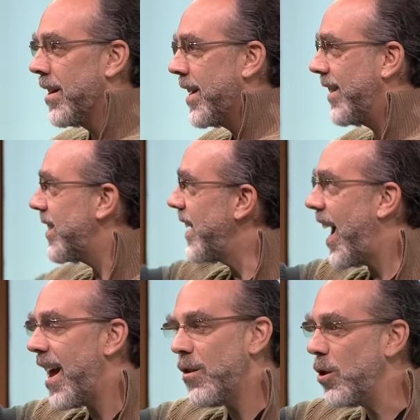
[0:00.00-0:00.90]
It's
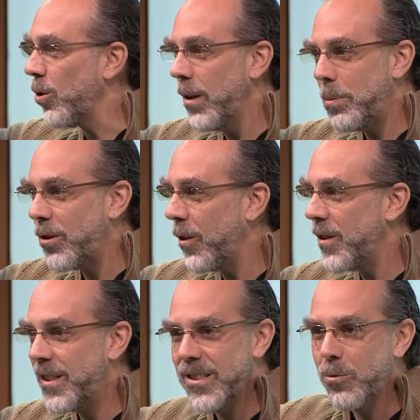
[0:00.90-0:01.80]
not, your lip
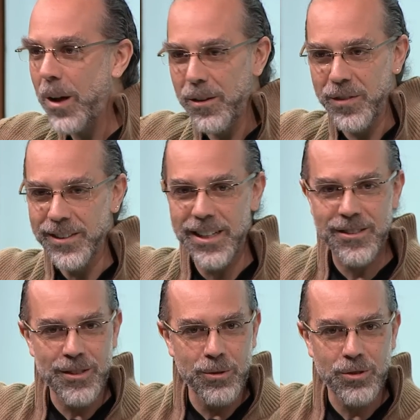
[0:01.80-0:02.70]
service is irrelevant. It's
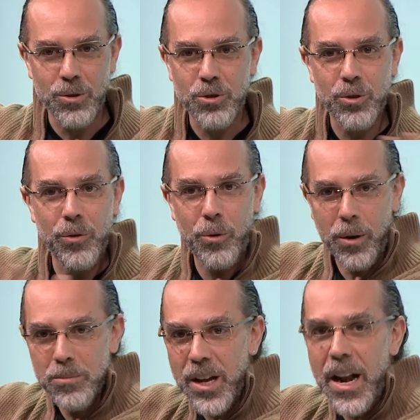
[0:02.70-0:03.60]
those social
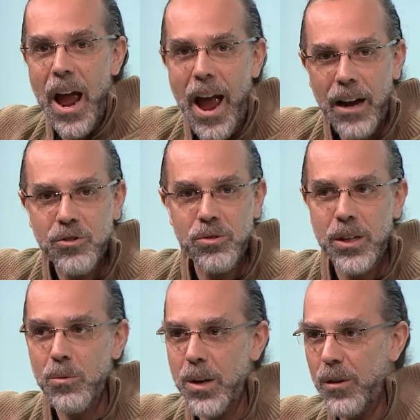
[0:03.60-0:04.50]
norms and
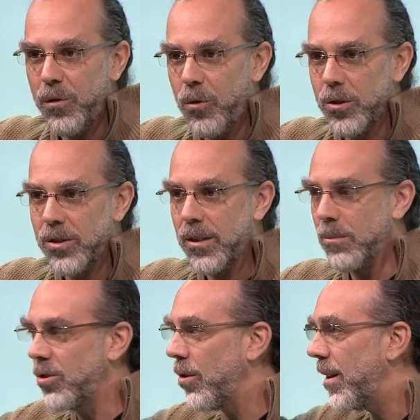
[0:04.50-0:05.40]
actually reinforcing them
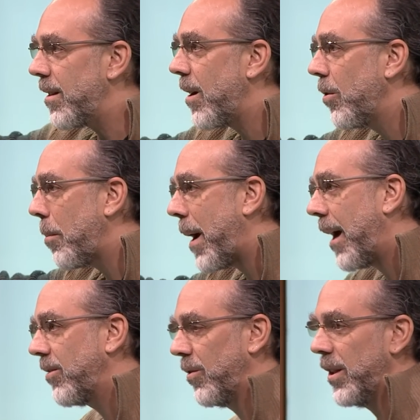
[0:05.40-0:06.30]
so that they're the
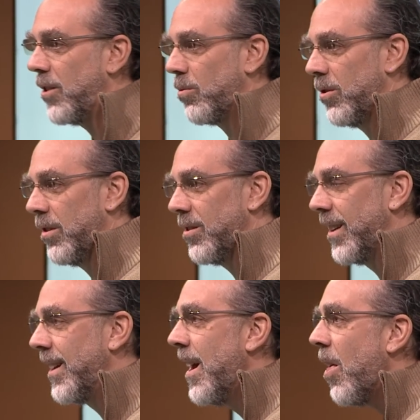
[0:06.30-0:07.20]
paths of least resistance.